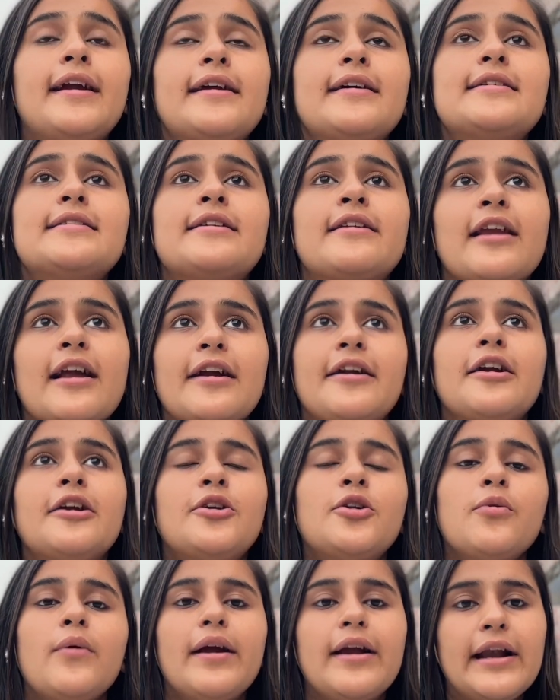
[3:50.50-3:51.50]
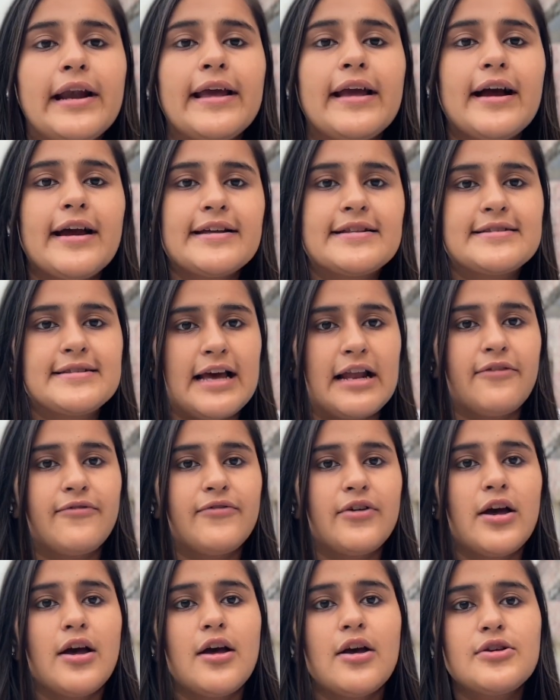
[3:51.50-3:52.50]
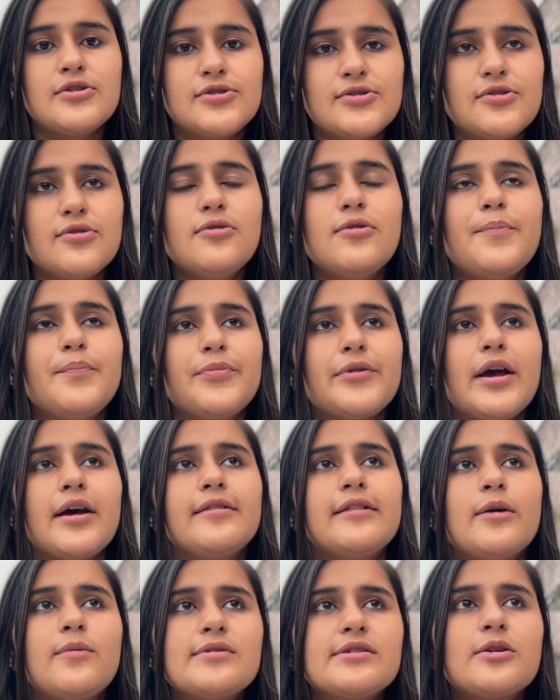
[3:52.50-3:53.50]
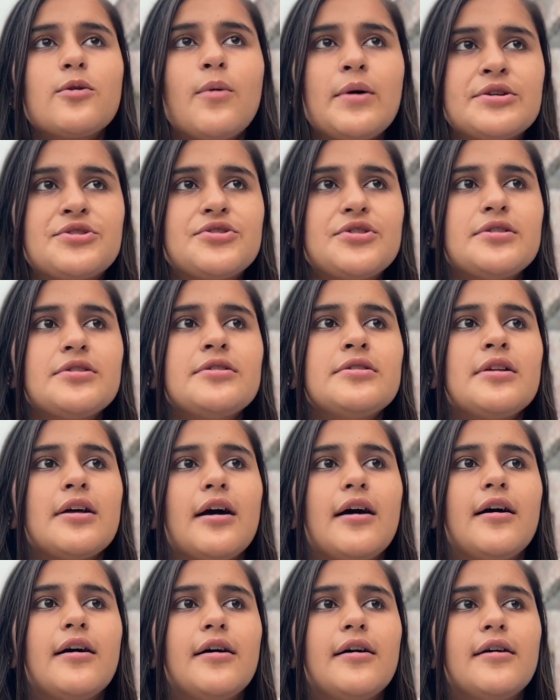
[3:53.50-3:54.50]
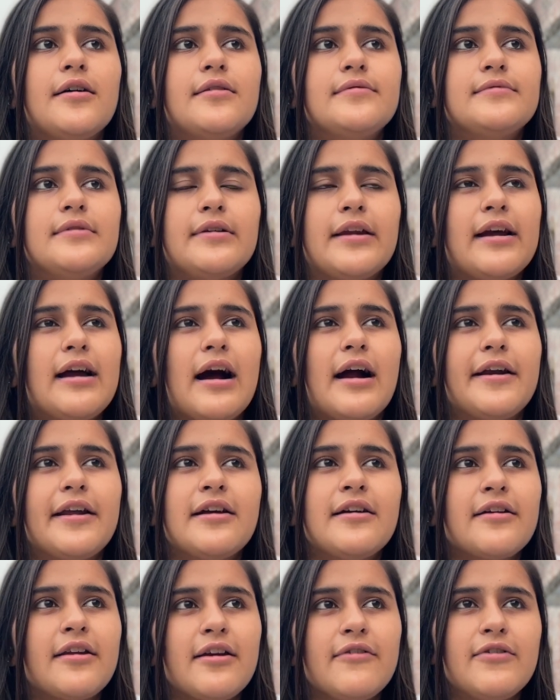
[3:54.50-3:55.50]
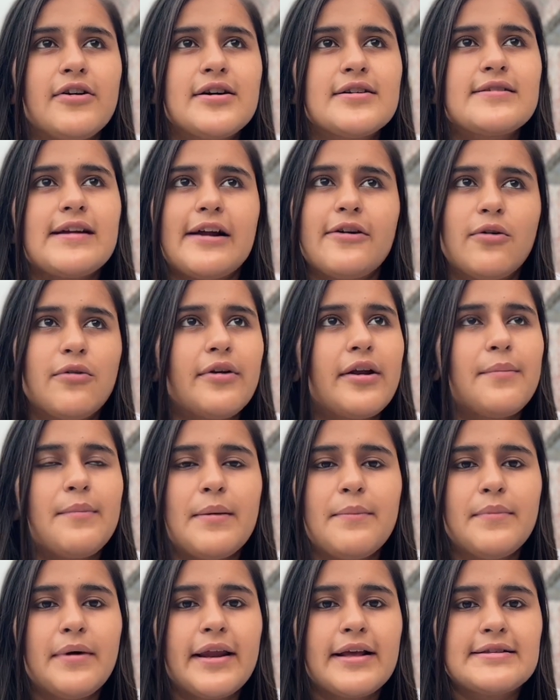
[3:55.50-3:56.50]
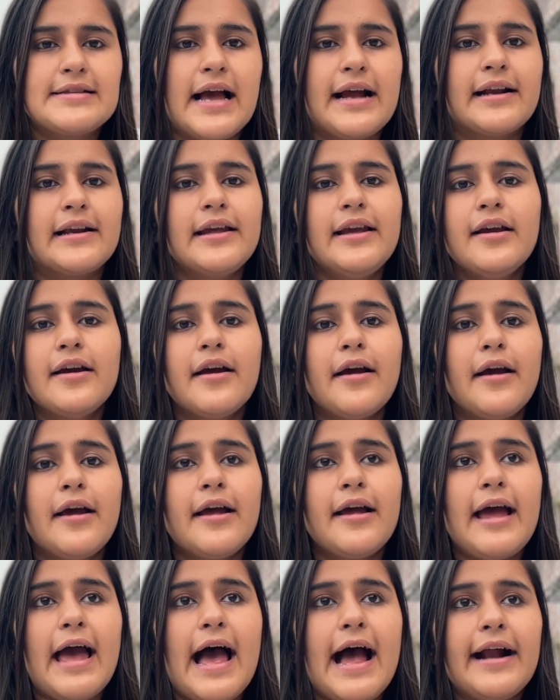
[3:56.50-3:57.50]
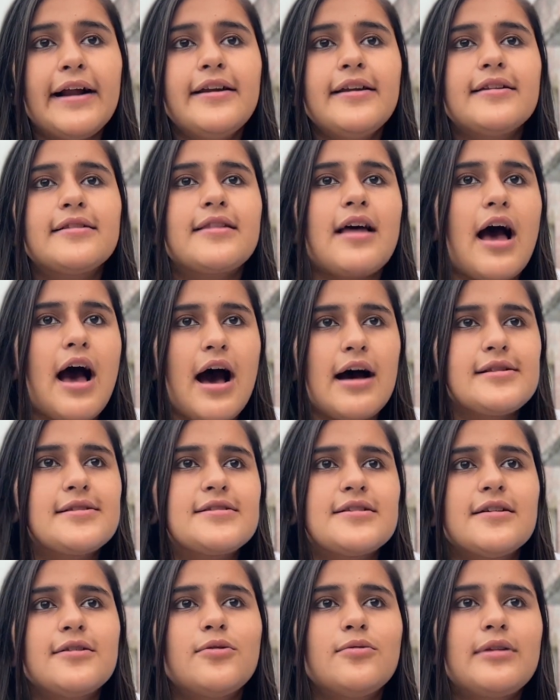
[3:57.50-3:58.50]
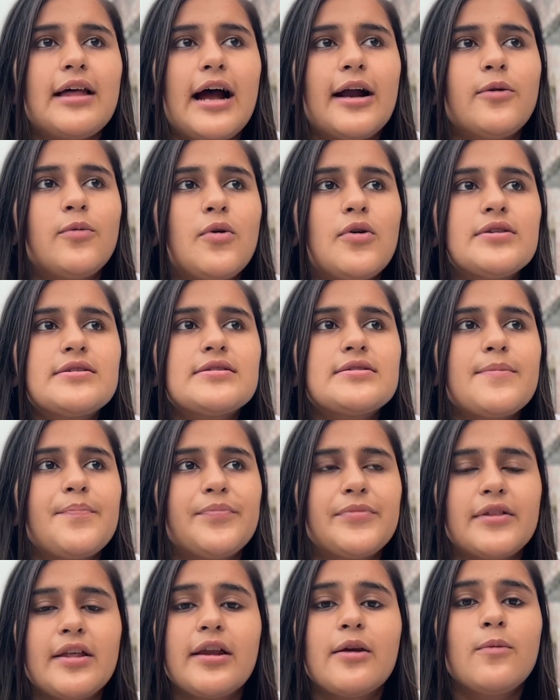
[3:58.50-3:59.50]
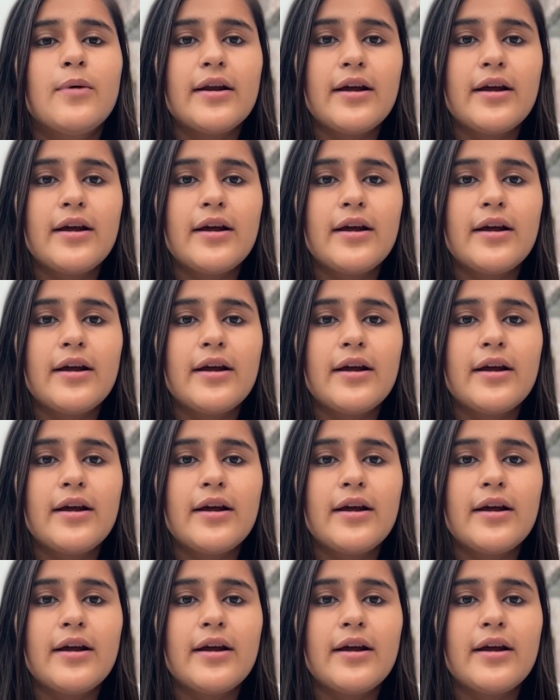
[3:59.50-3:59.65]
related to India itself. So there was a question regarding rivers, I don't remember exactly, and the answer to that was the river